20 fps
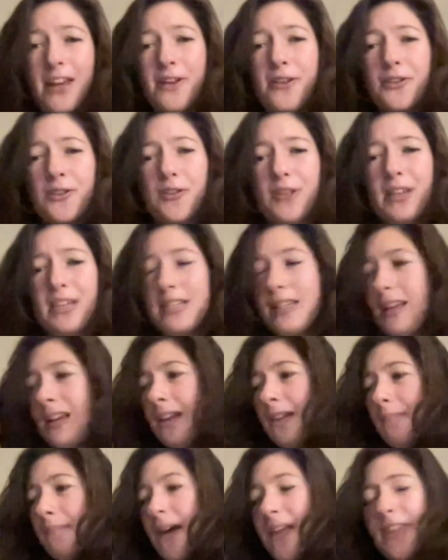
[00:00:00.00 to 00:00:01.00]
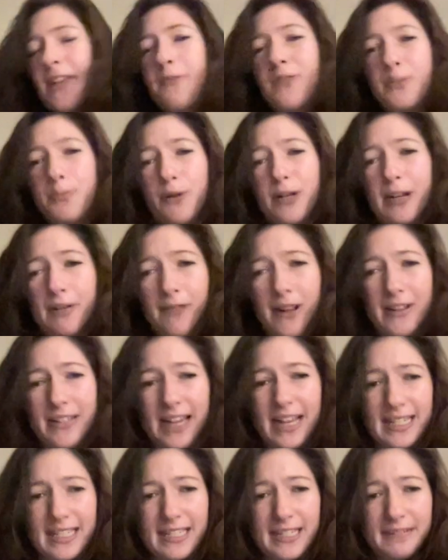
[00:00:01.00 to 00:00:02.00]
So this method was pretty well
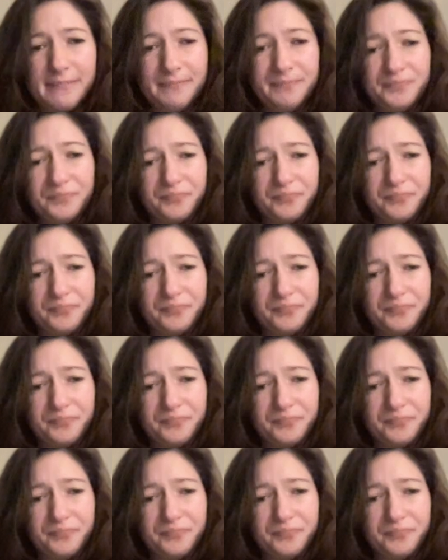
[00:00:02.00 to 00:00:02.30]
tested.